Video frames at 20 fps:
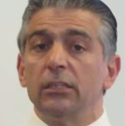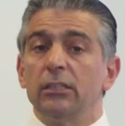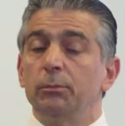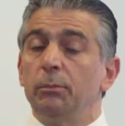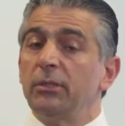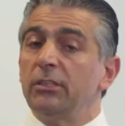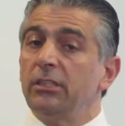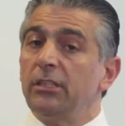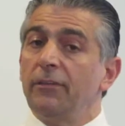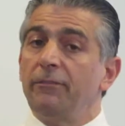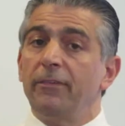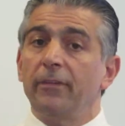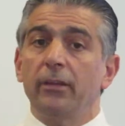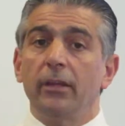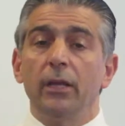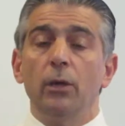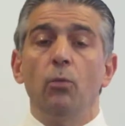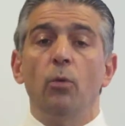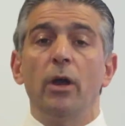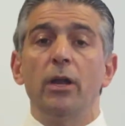
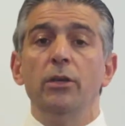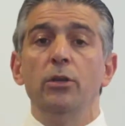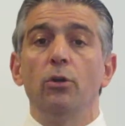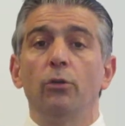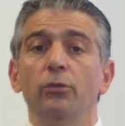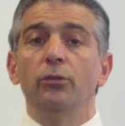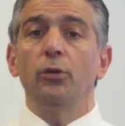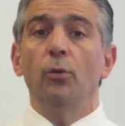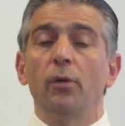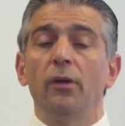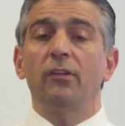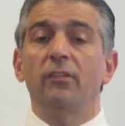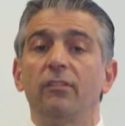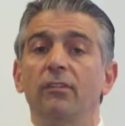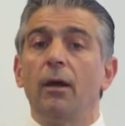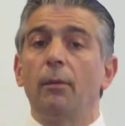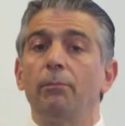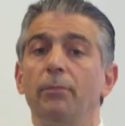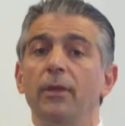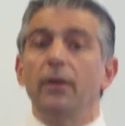Specifically when you're doing
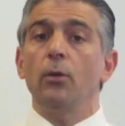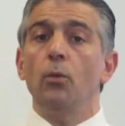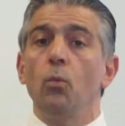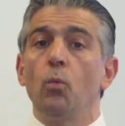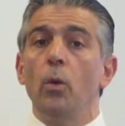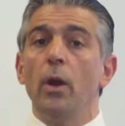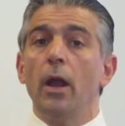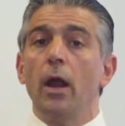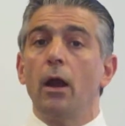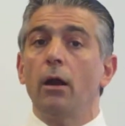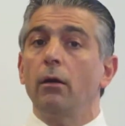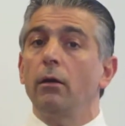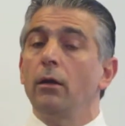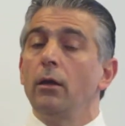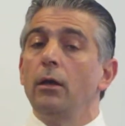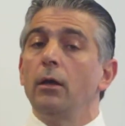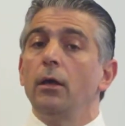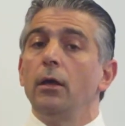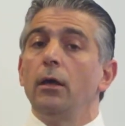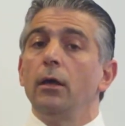something where
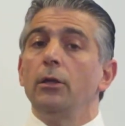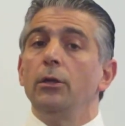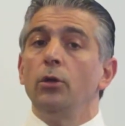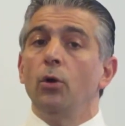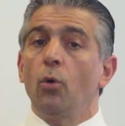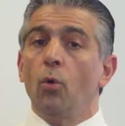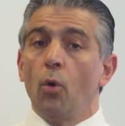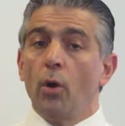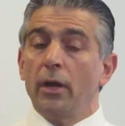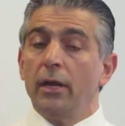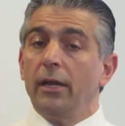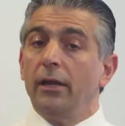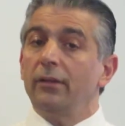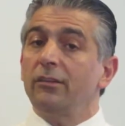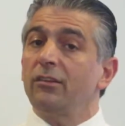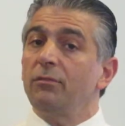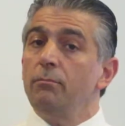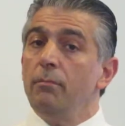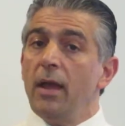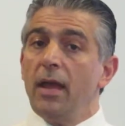your
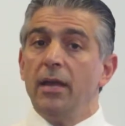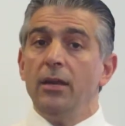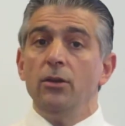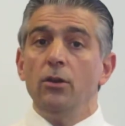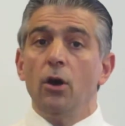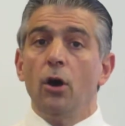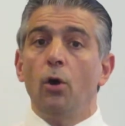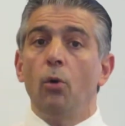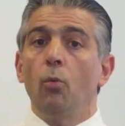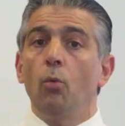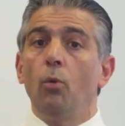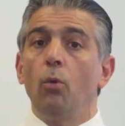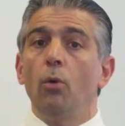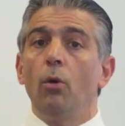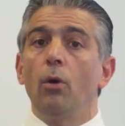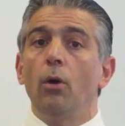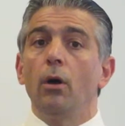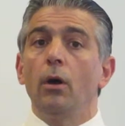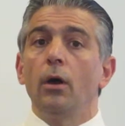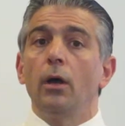audience may know
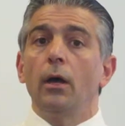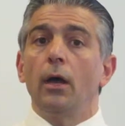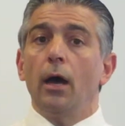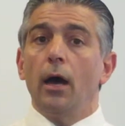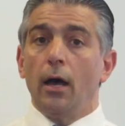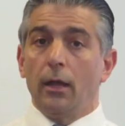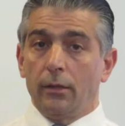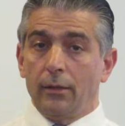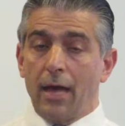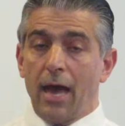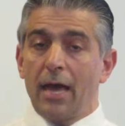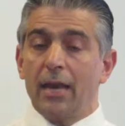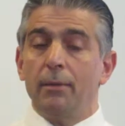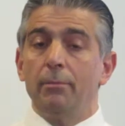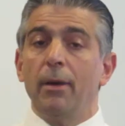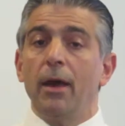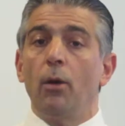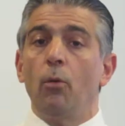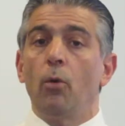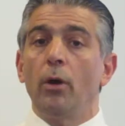a lot
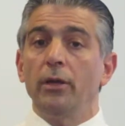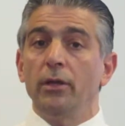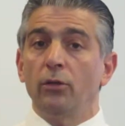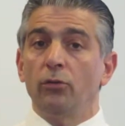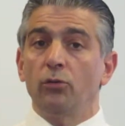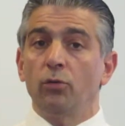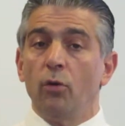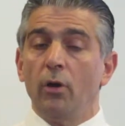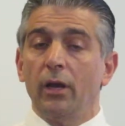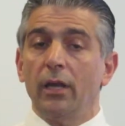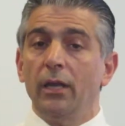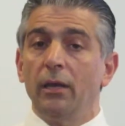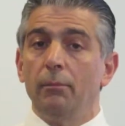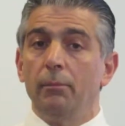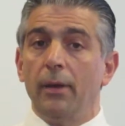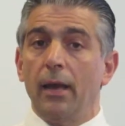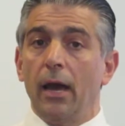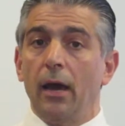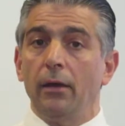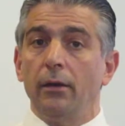about what you're talking
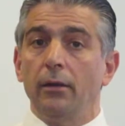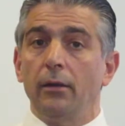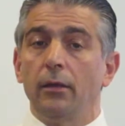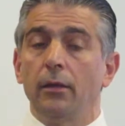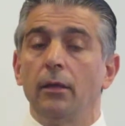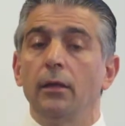about.